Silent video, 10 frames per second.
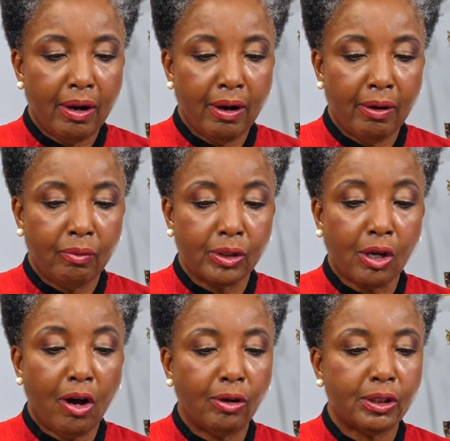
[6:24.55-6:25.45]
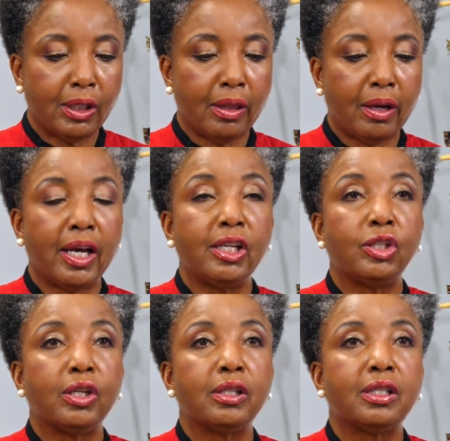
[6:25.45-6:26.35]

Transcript: uh, was costing the nation